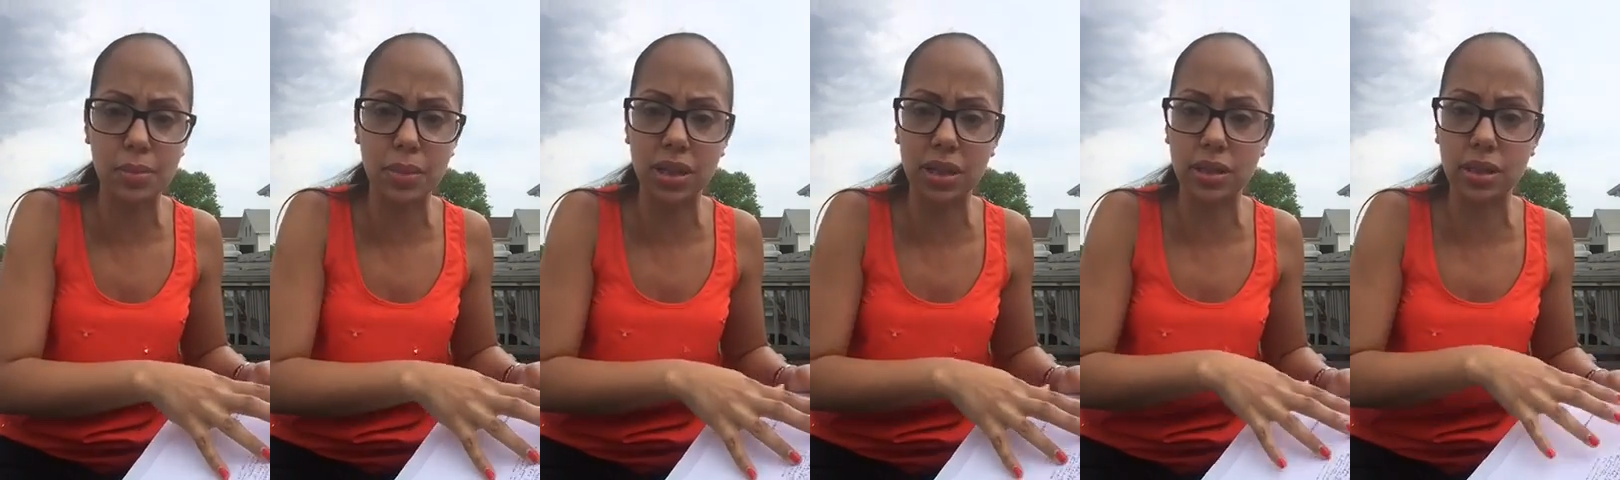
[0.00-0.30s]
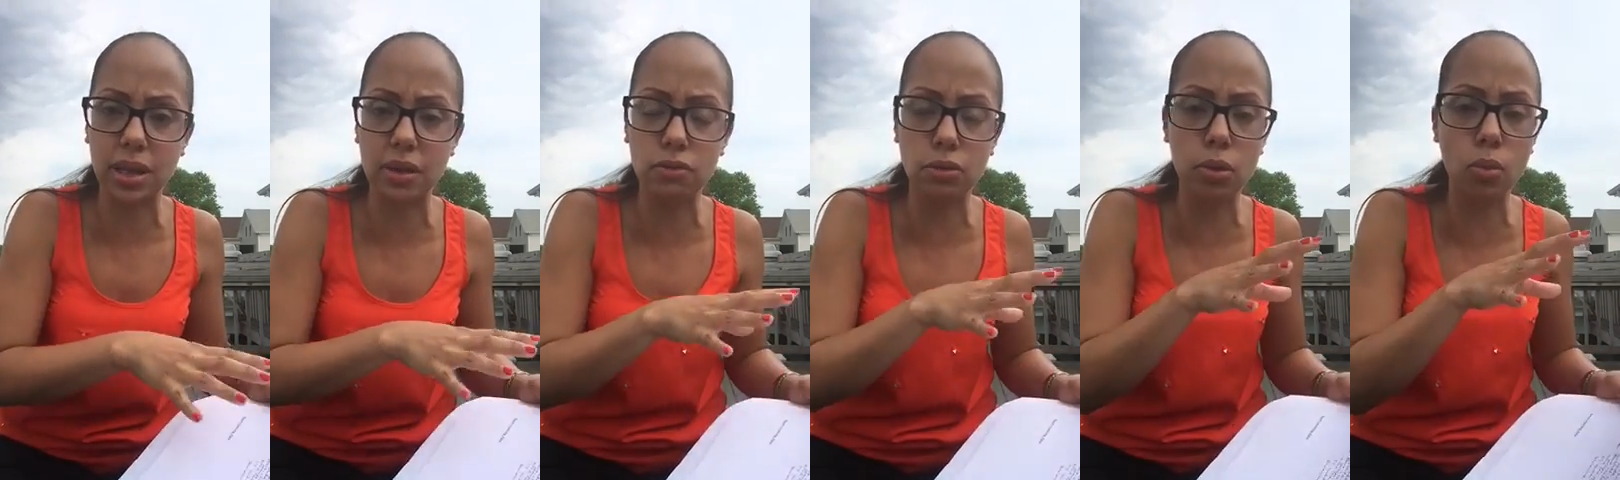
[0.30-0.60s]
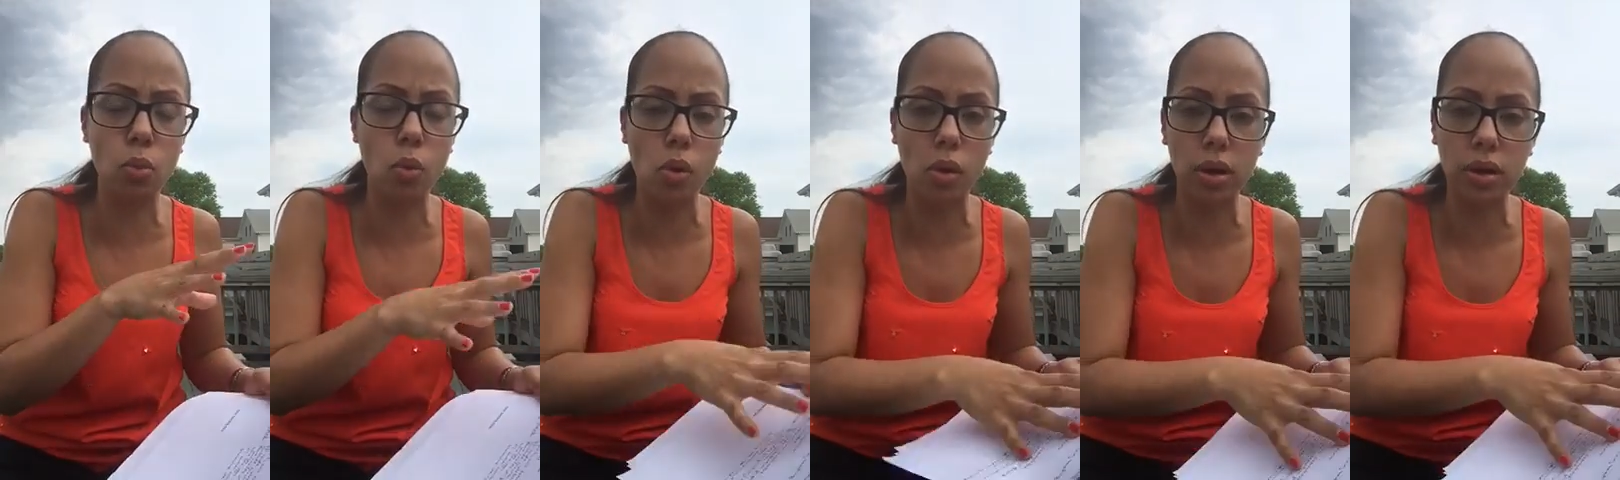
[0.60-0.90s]
I mean, they
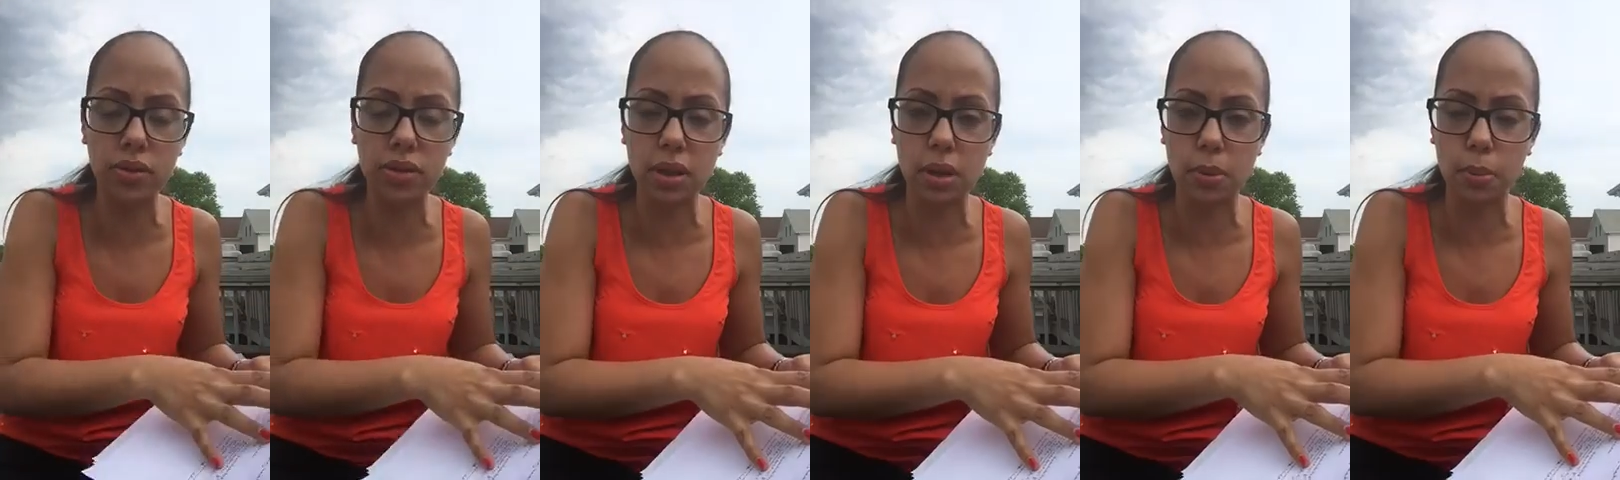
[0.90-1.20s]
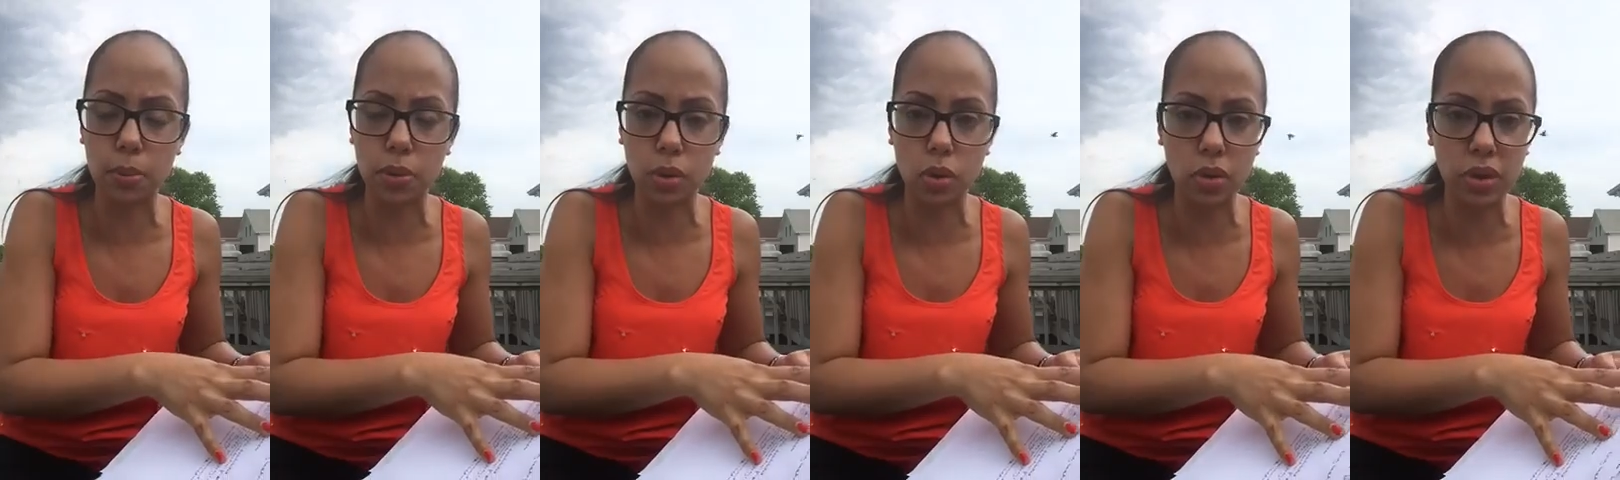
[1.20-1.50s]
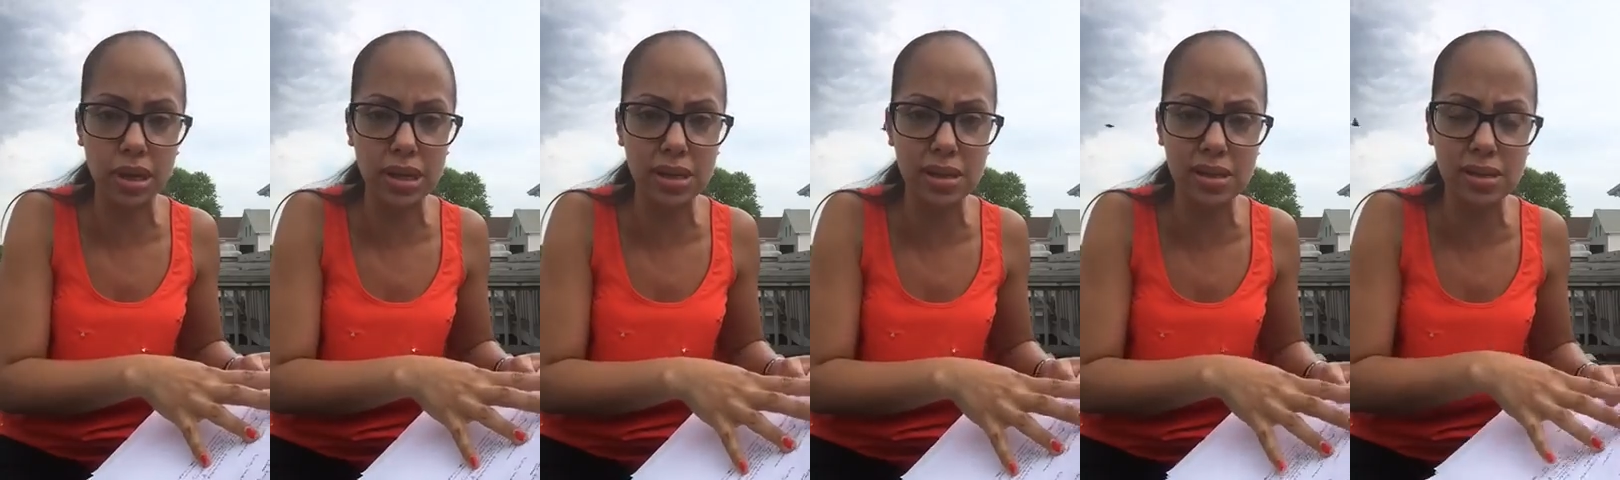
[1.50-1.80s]
reward their
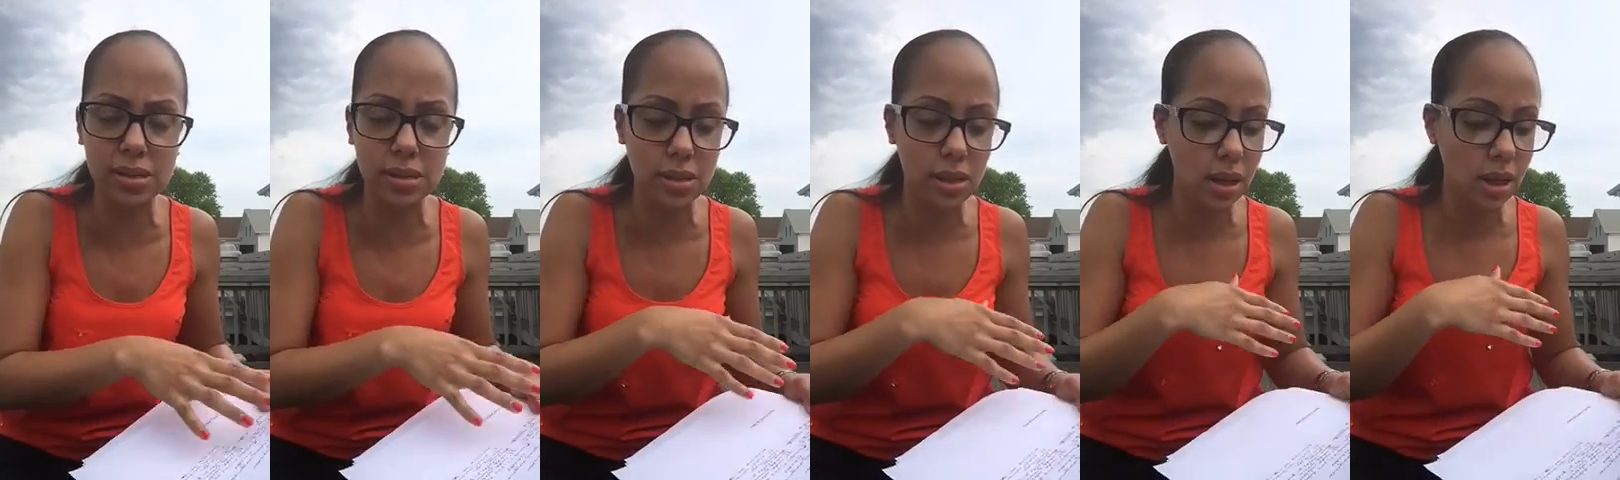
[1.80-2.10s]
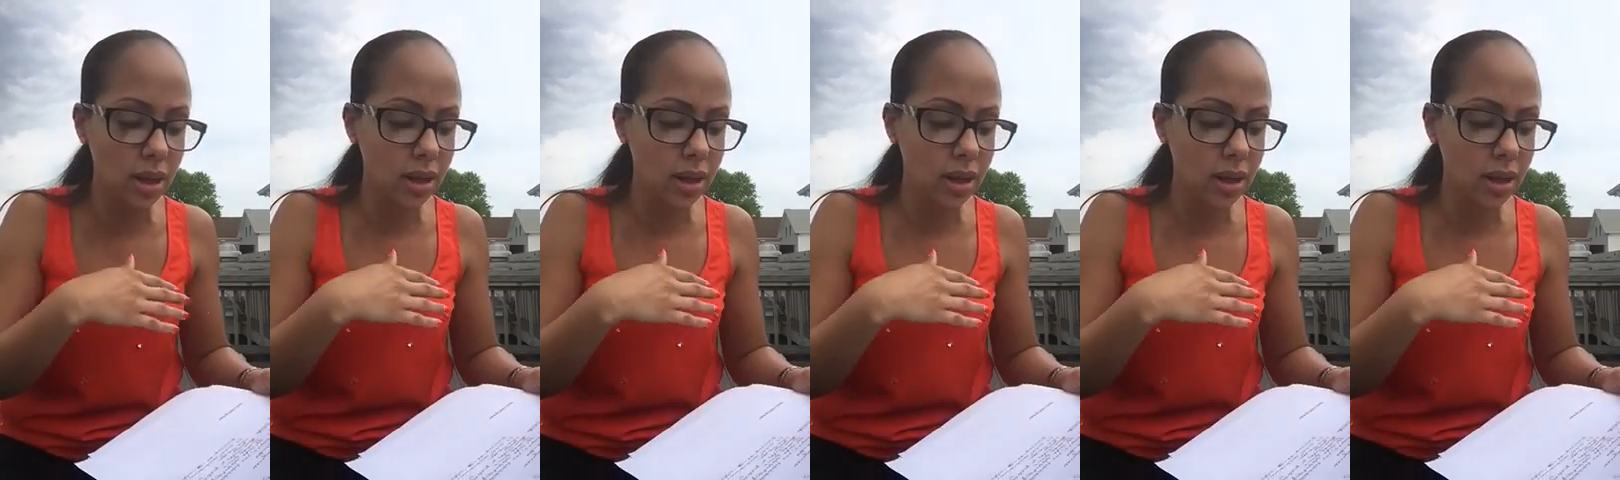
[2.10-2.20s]
employees.